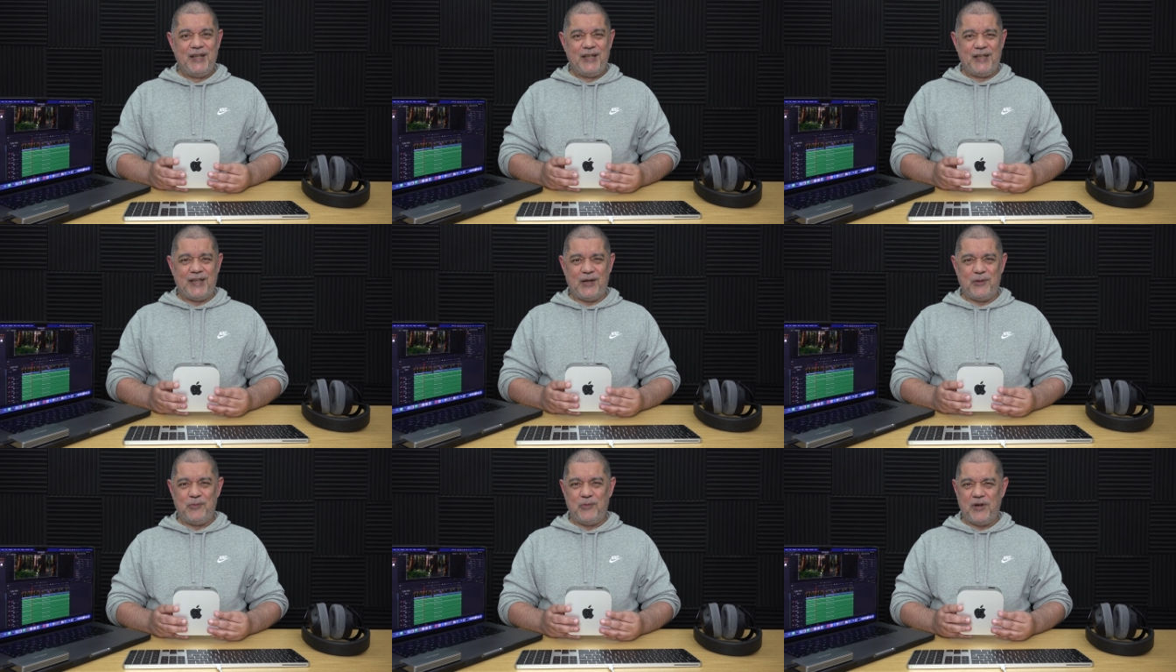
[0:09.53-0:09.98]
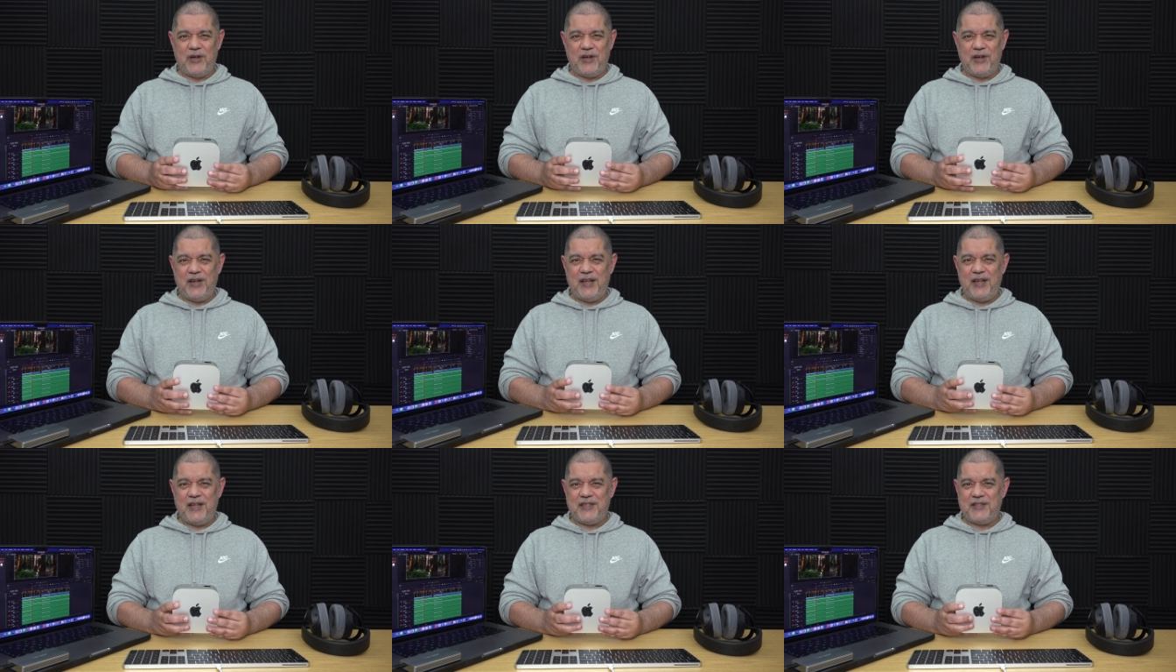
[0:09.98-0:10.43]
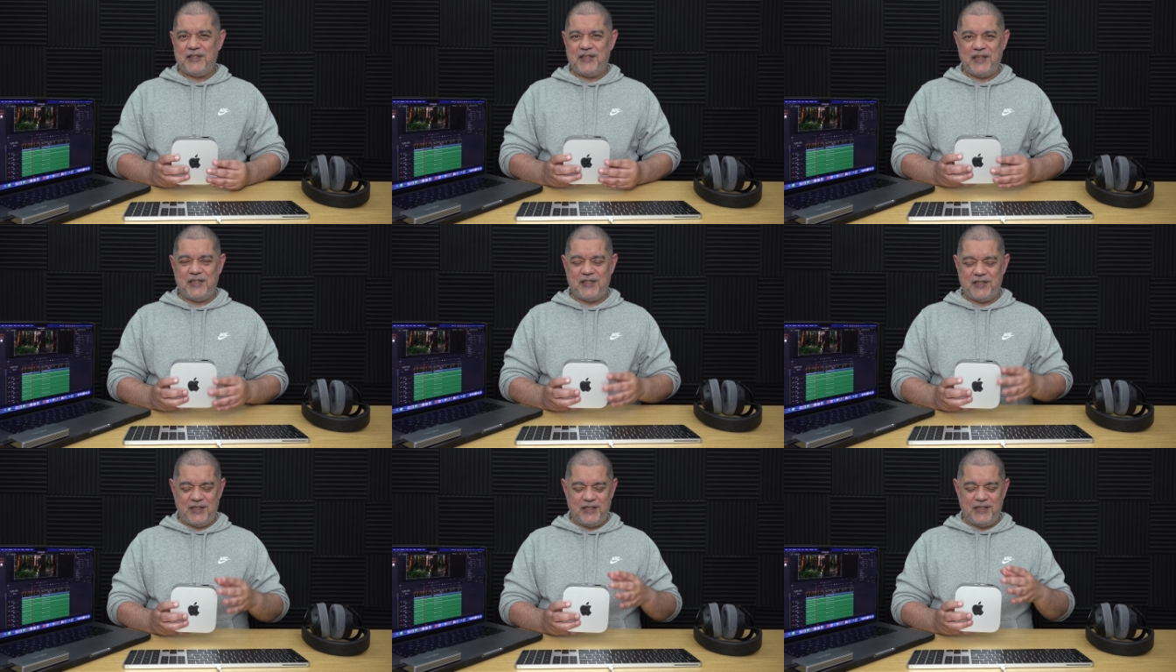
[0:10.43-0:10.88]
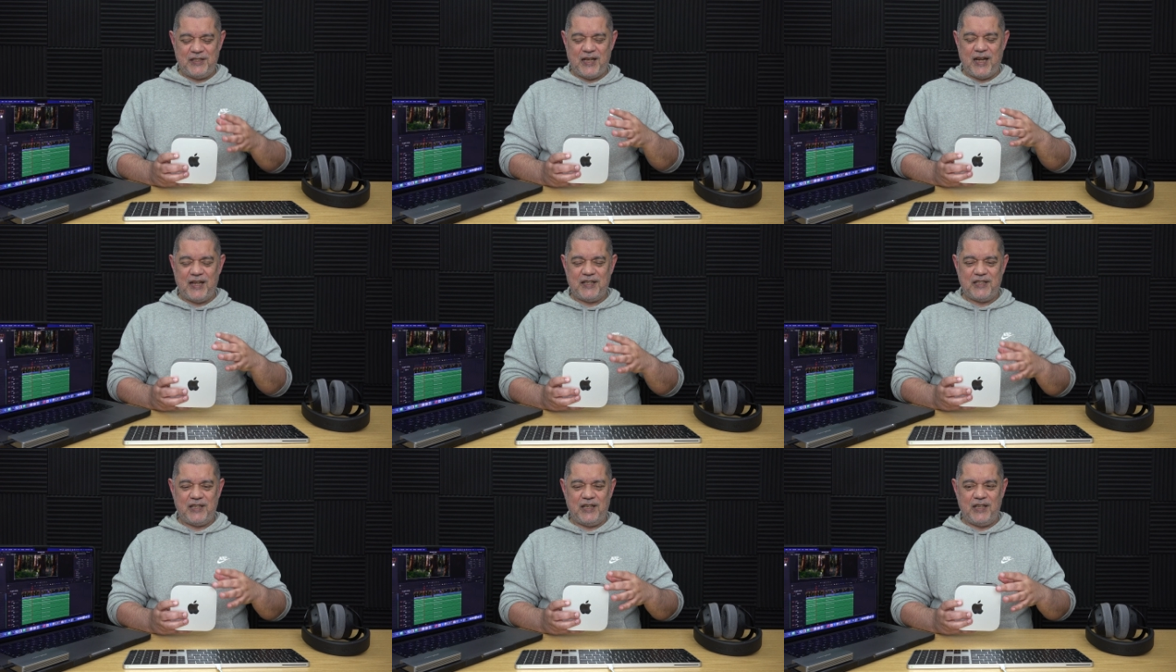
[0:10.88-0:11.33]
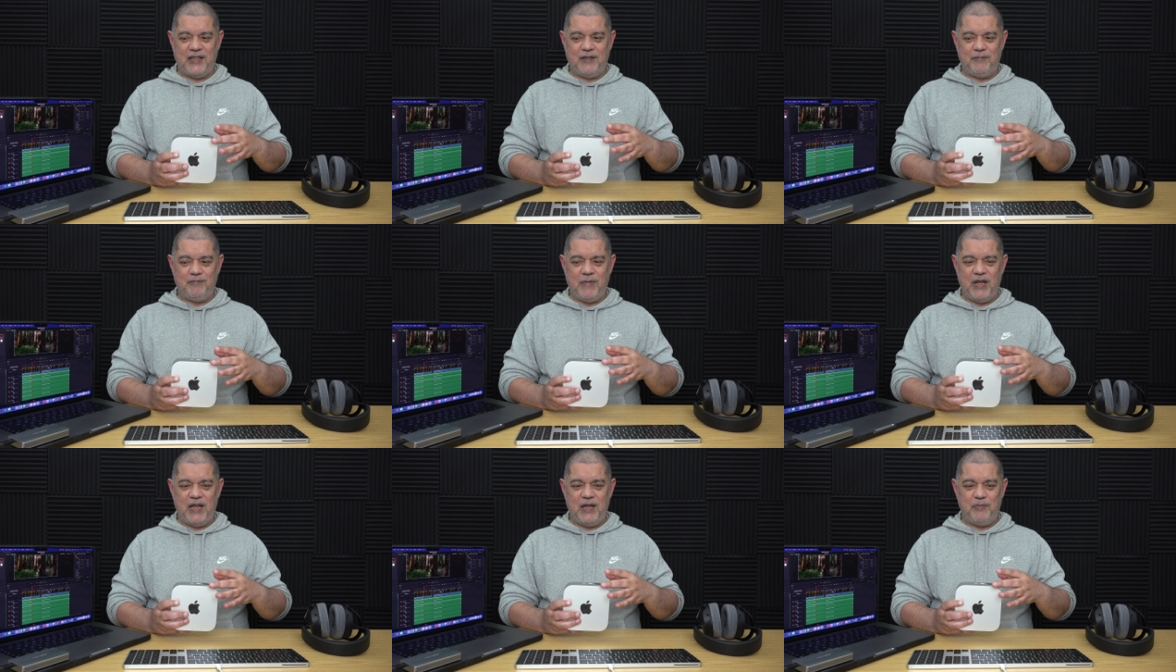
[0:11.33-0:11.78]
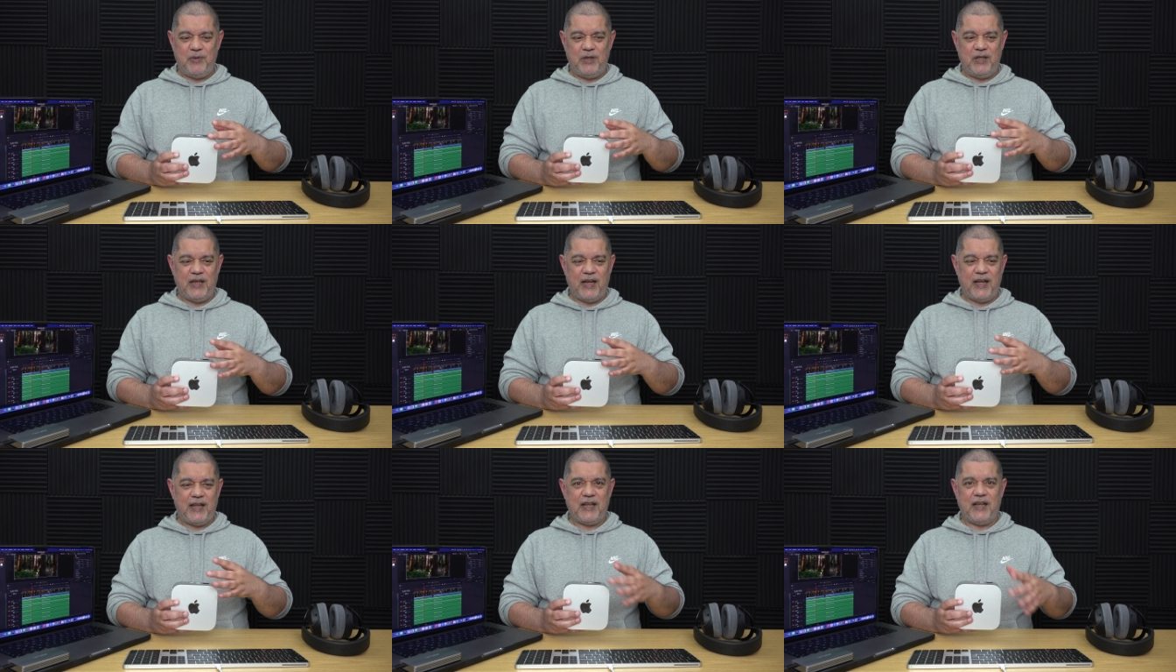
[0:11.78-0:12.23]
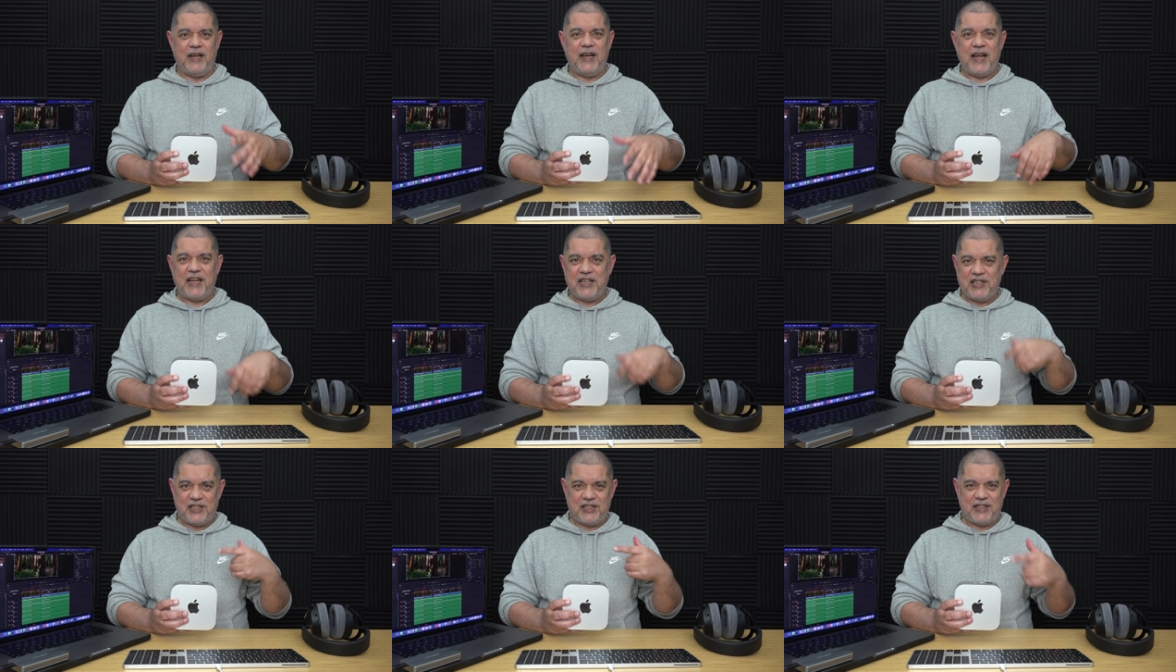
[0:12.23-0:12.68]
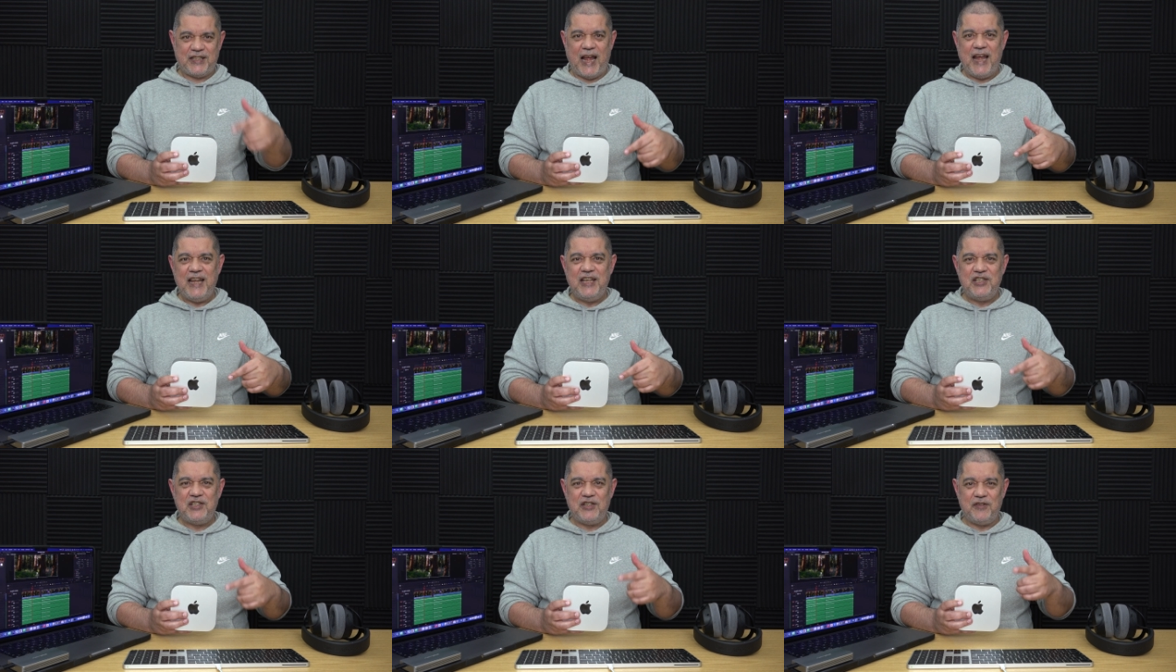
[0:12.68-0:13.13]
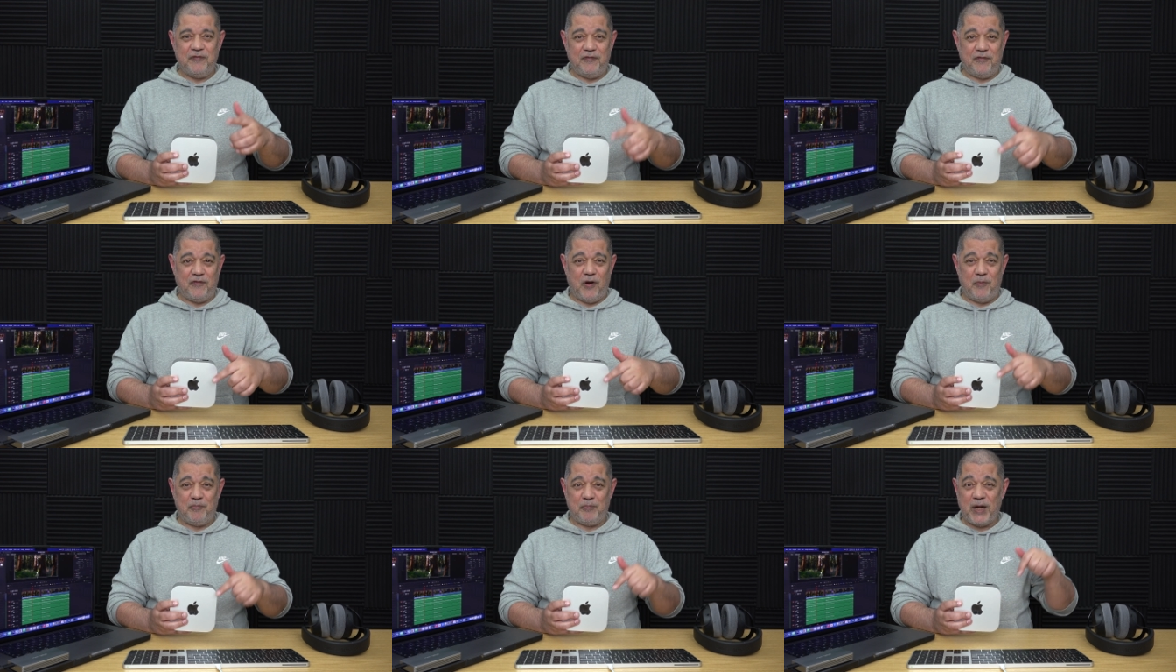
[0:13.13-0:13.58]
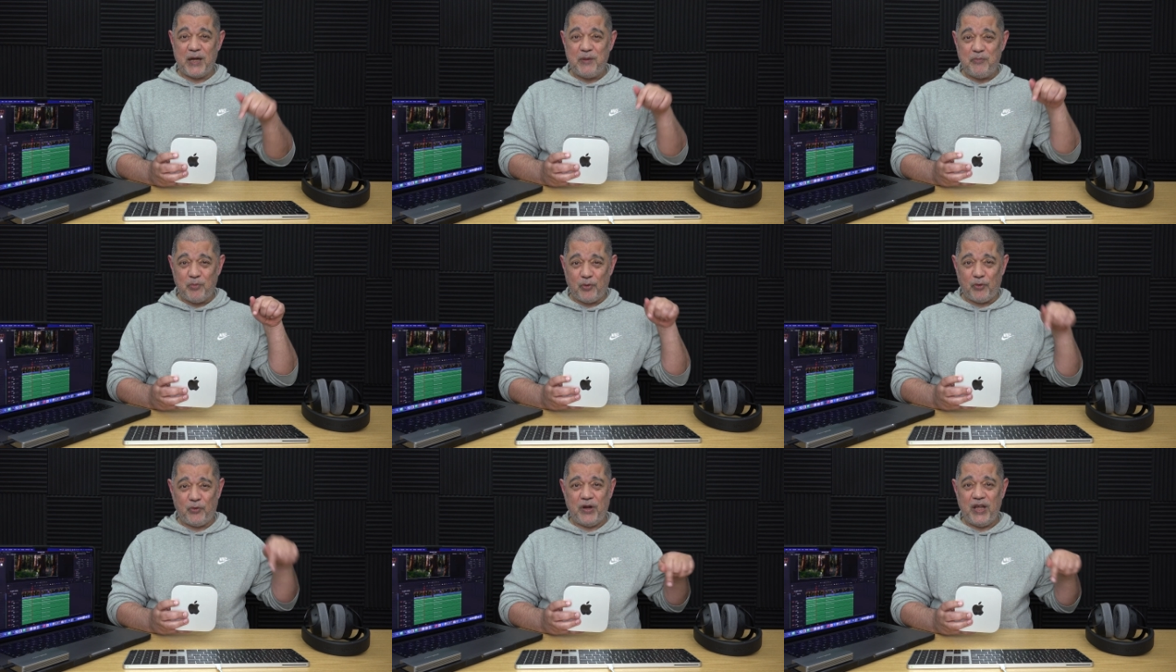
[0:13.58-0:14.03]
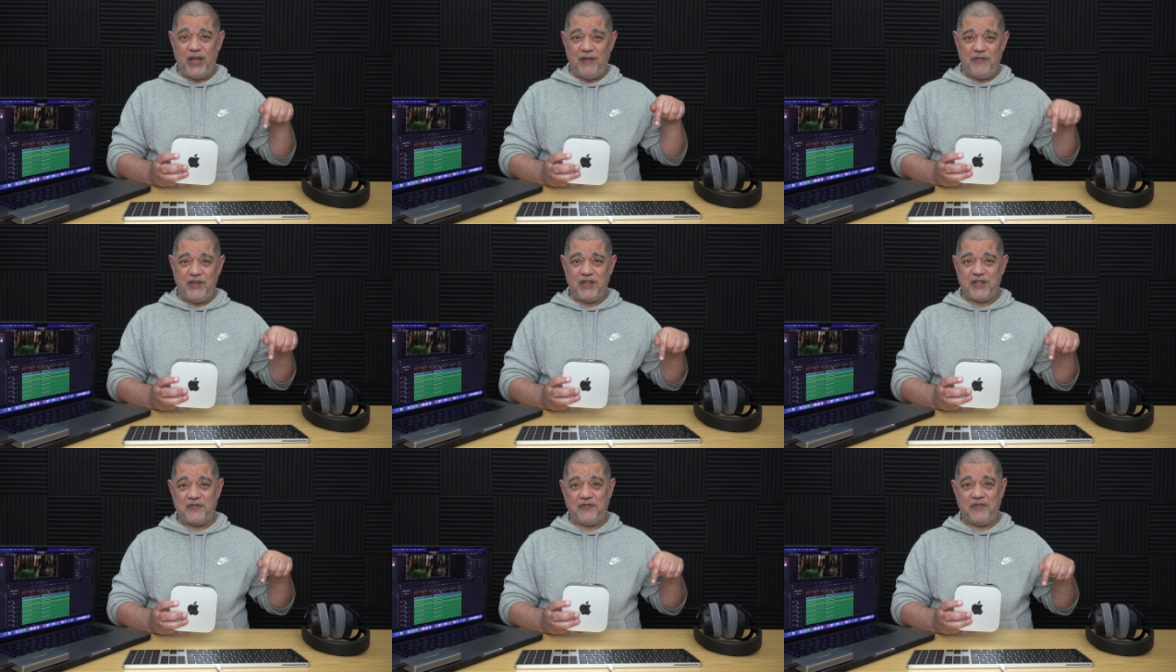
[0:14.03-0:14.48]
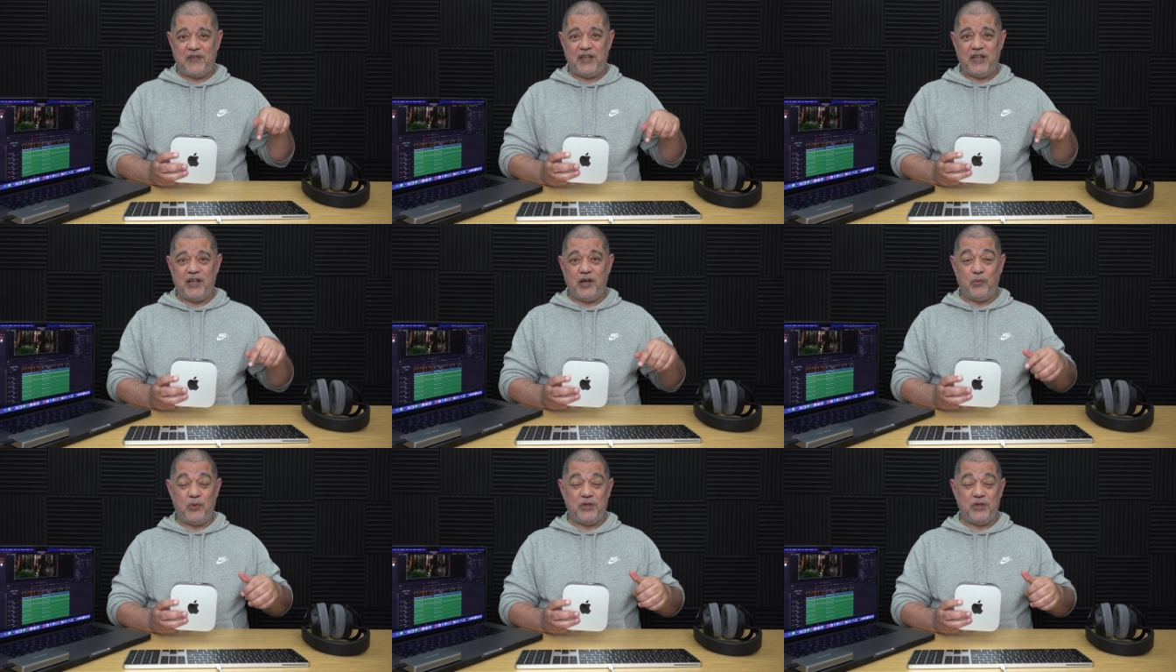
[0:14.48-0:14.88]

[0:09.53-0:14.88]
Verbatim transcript: Now, what it is, this is actually maybe like an extension from my previous video,